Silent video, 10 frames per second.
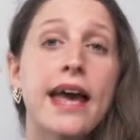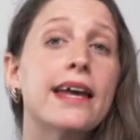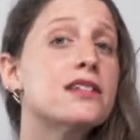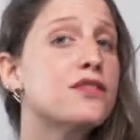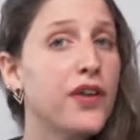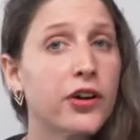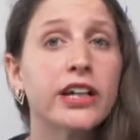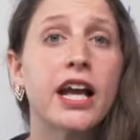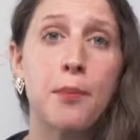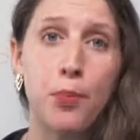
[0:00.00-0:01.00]
It is
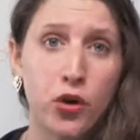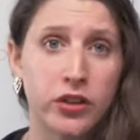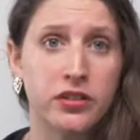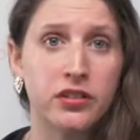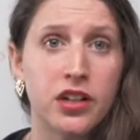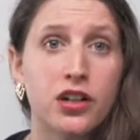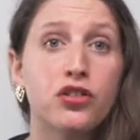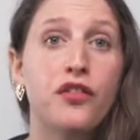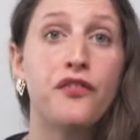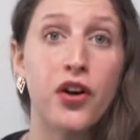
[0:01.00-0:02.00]
very important
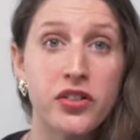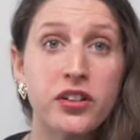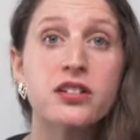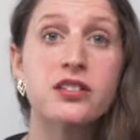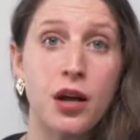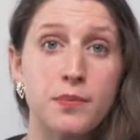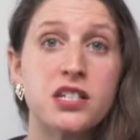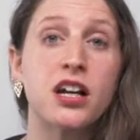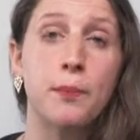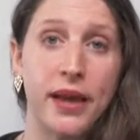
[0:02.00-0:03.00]
to further
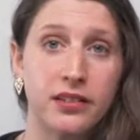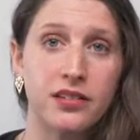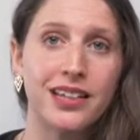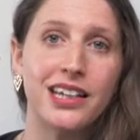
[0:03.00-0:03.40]
sub-segment